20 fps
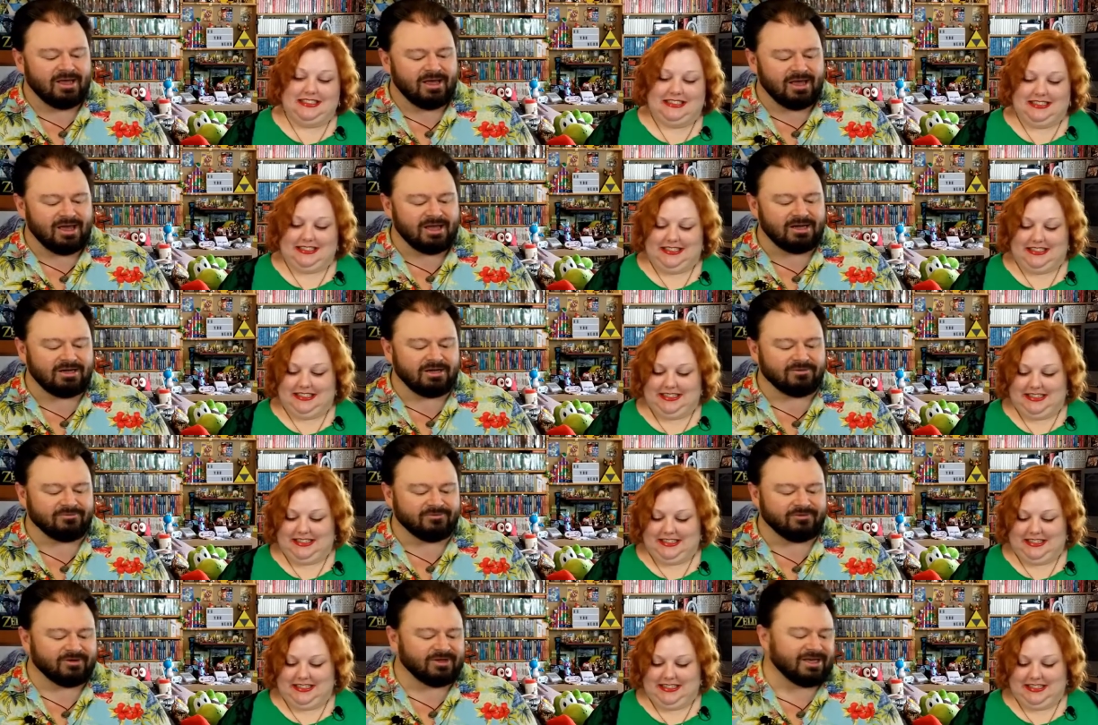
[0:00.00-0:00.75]
Speaker 1: and don't
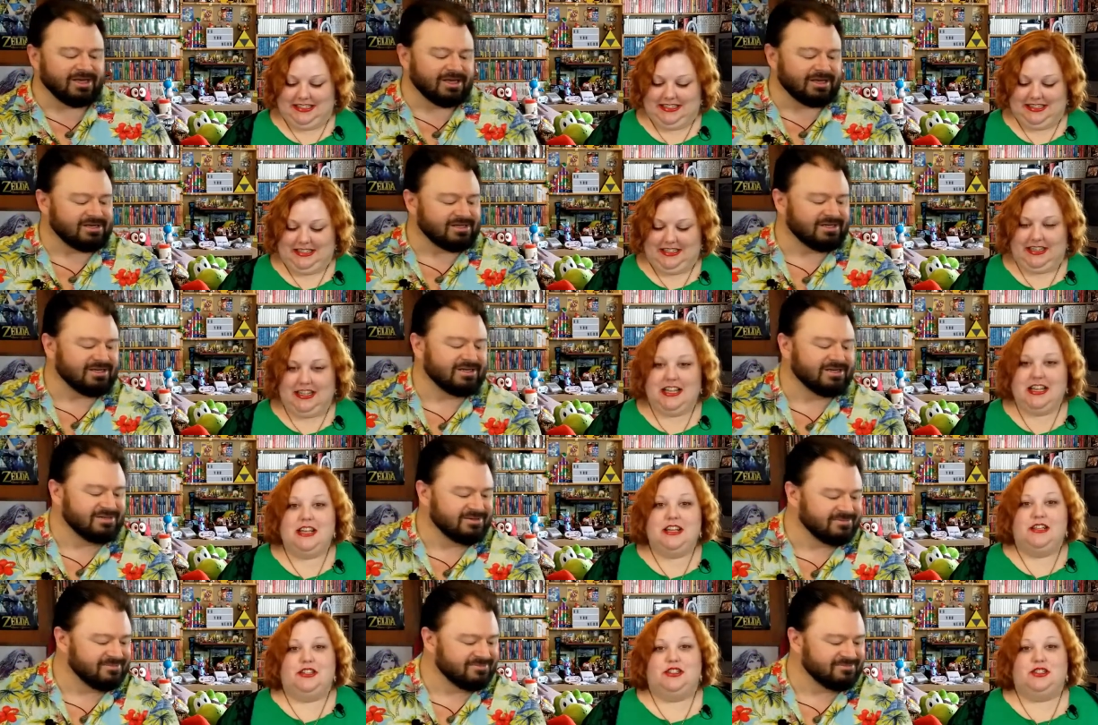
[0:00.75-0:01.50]
forget
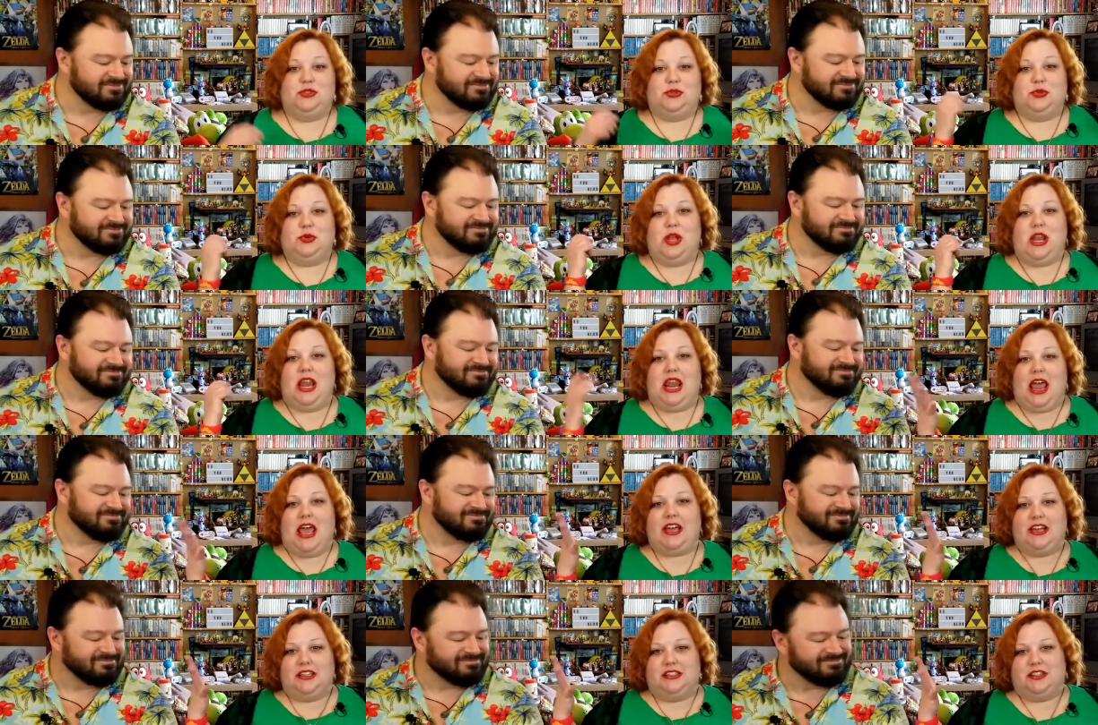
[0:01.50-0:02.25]
Speaker 2: to
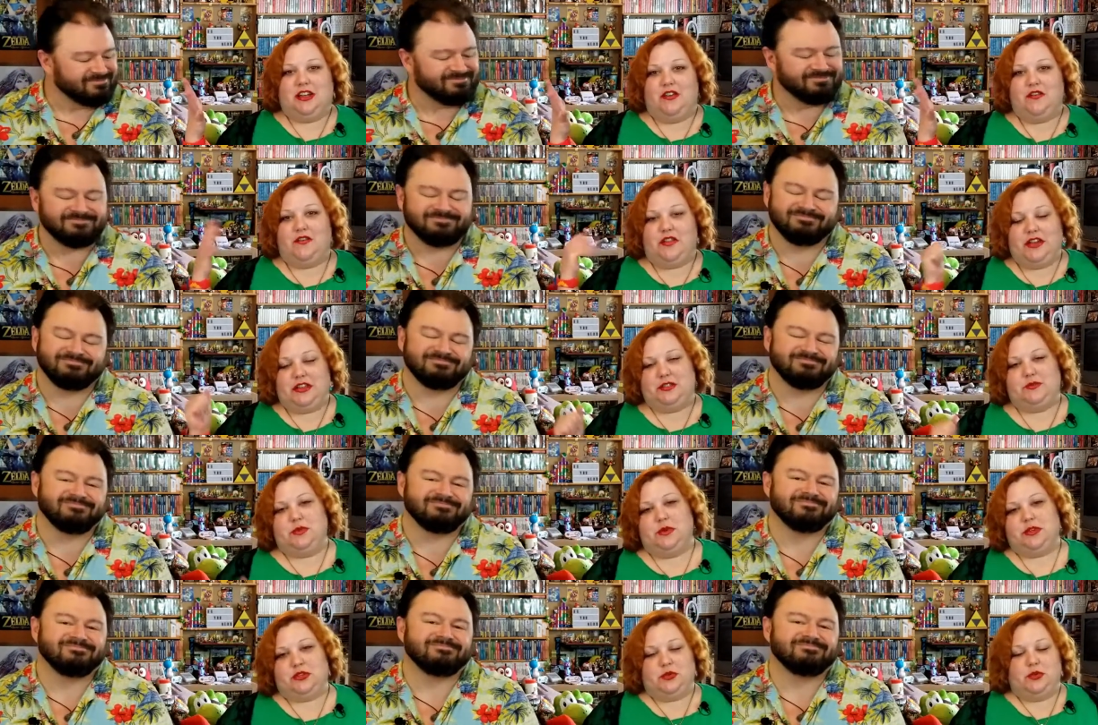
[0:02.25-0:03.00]
like us on
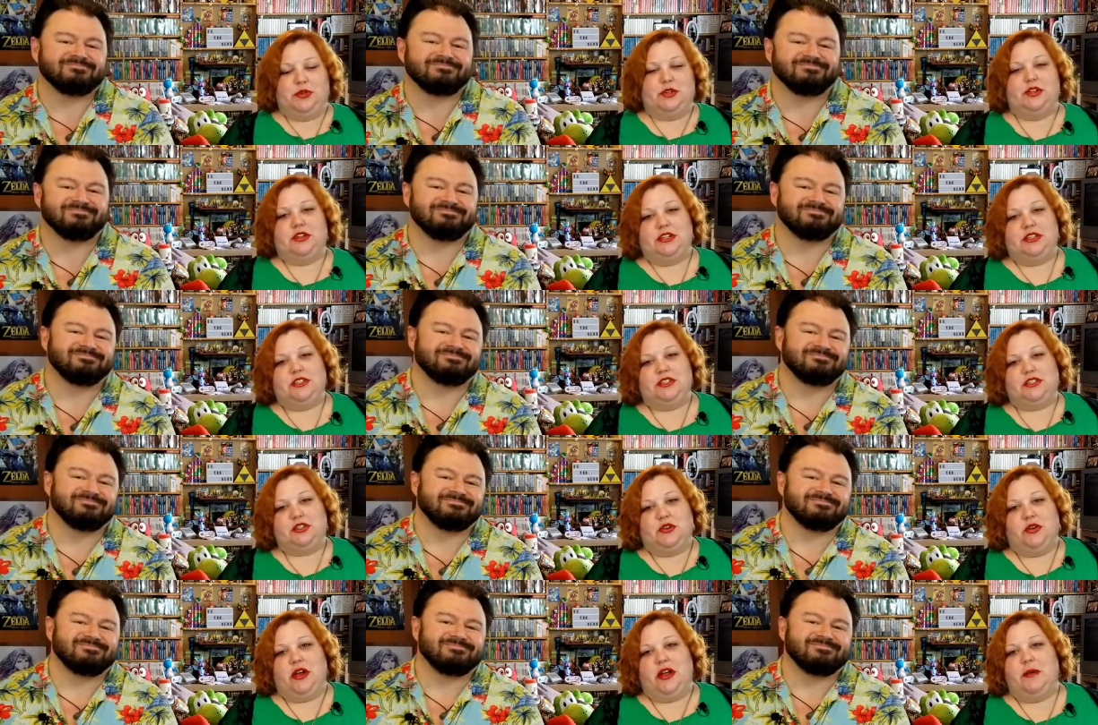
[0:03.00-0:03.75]
Facebook, Twitter, and
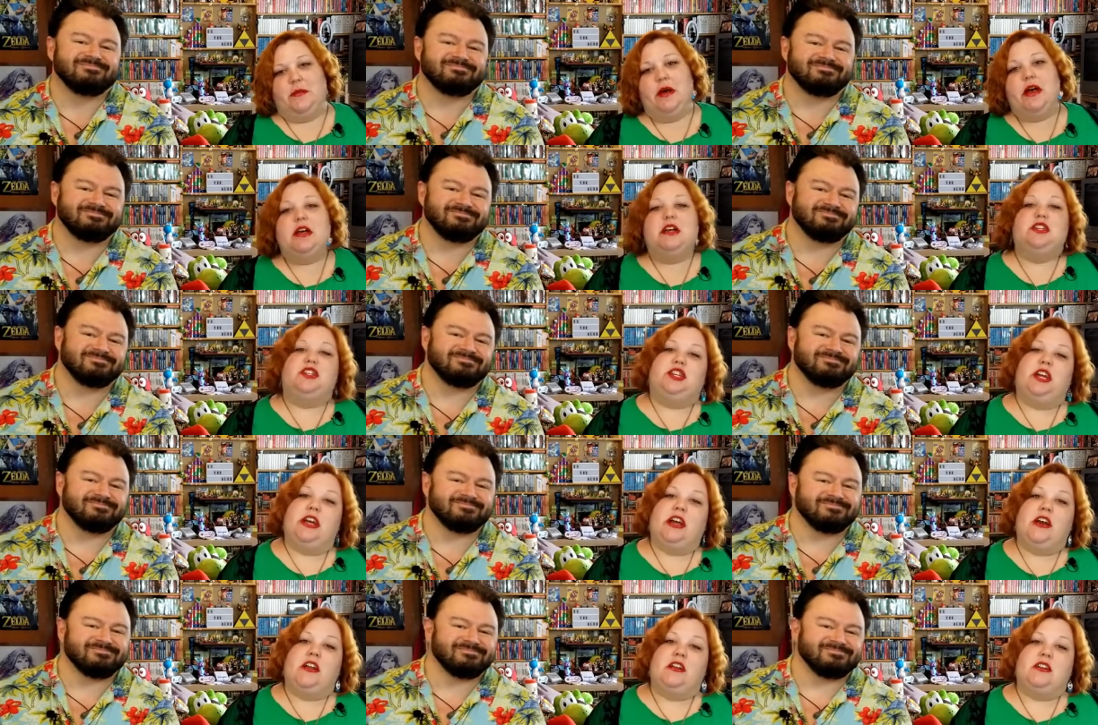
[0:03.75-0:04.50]
Instagram.
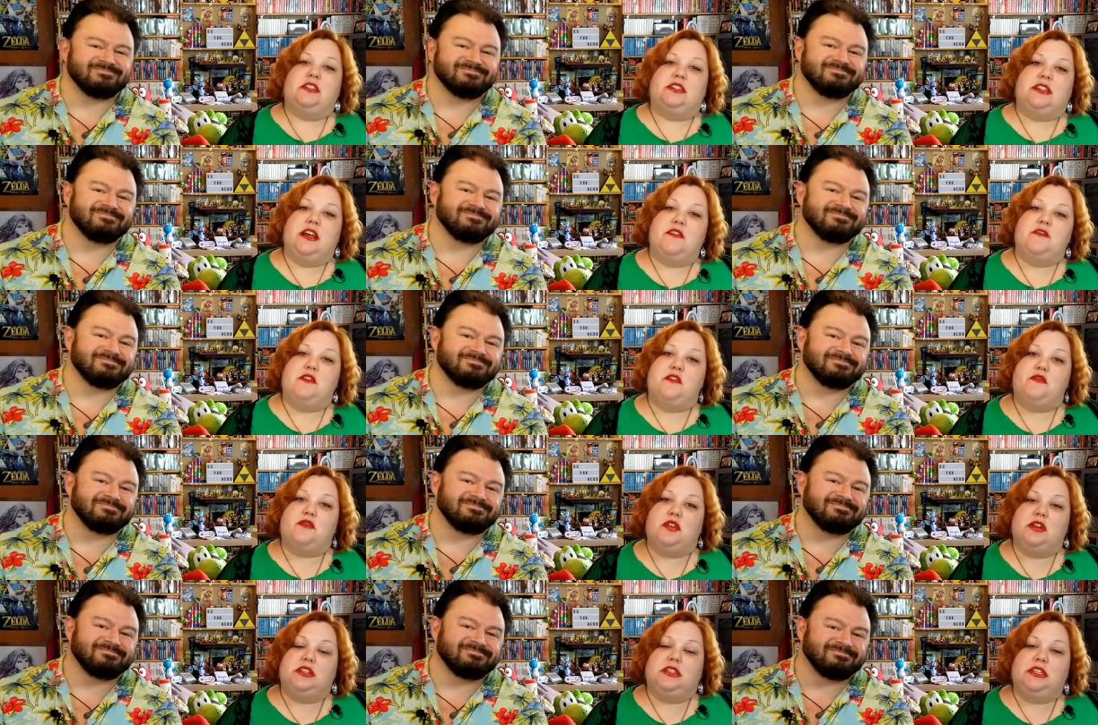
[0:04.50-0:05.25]
Check out our stuff
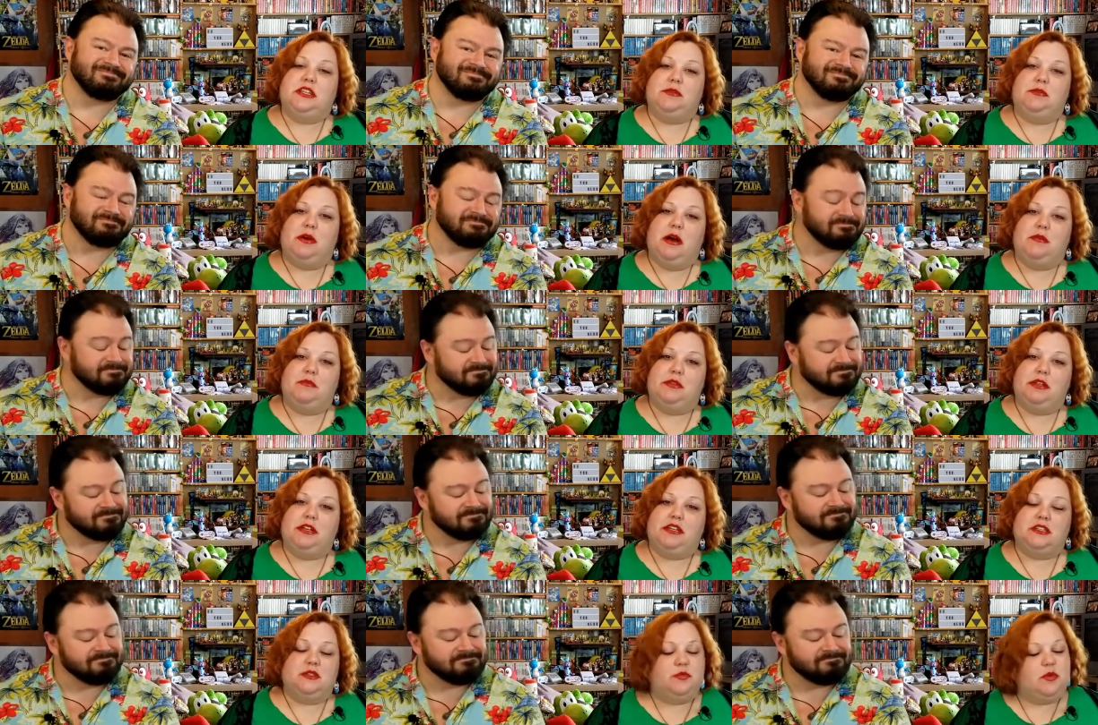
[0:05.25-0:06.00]
over on TeePublic
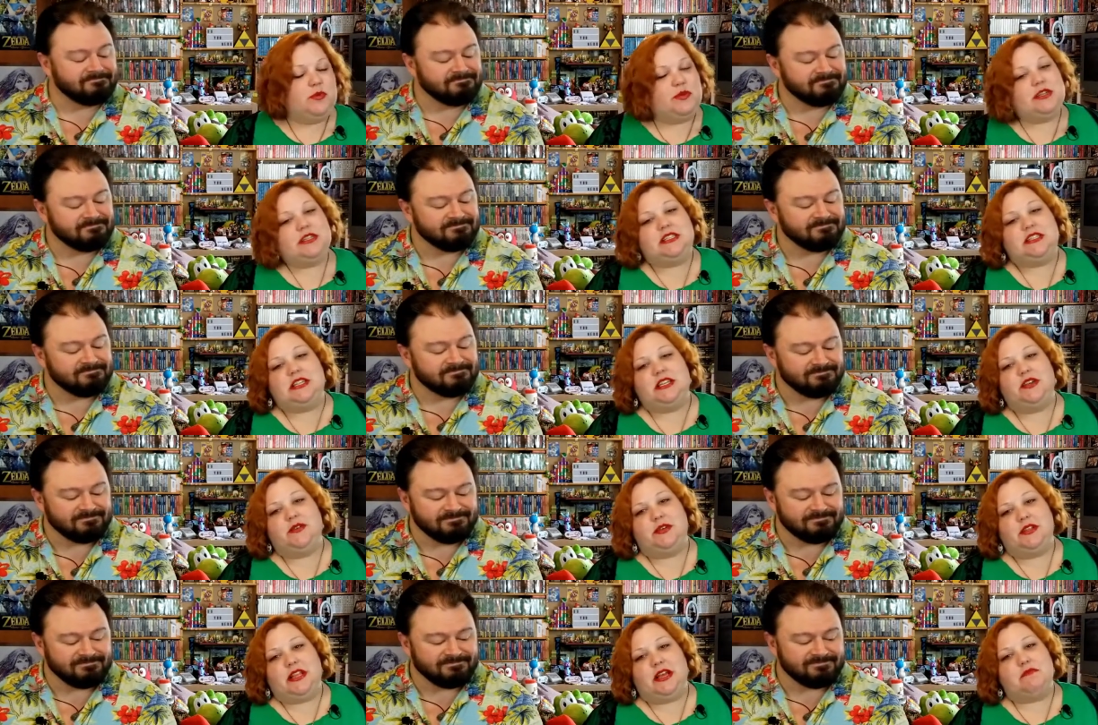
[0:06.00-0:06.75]
because we want to see you
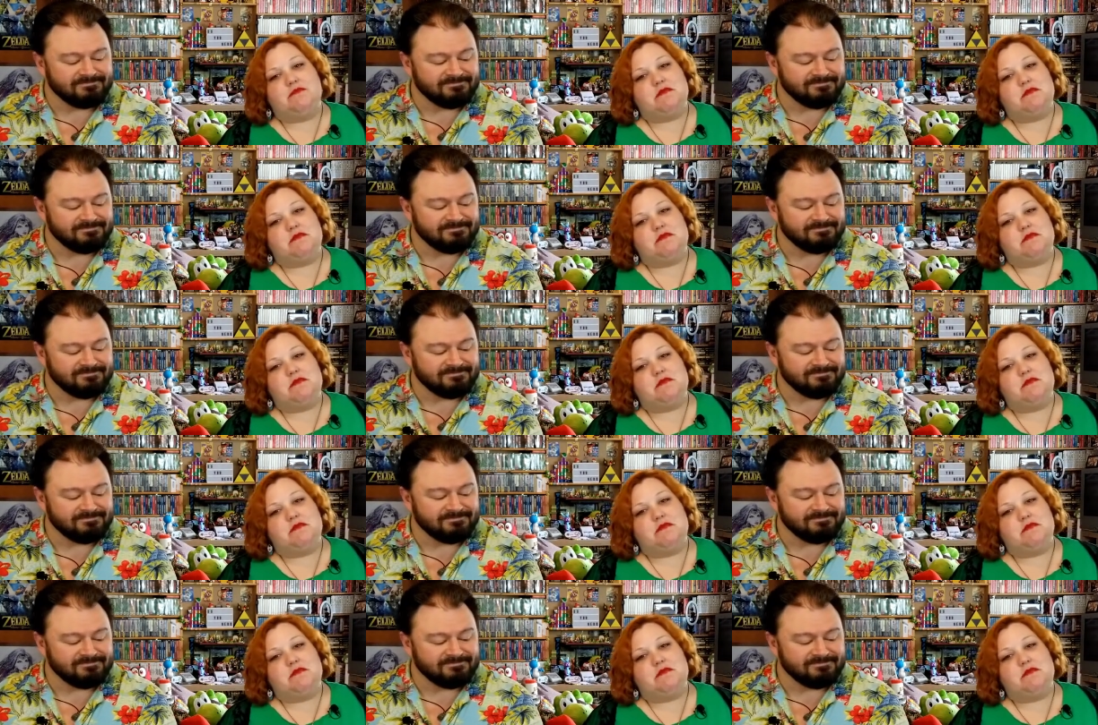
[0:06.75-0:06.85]
in that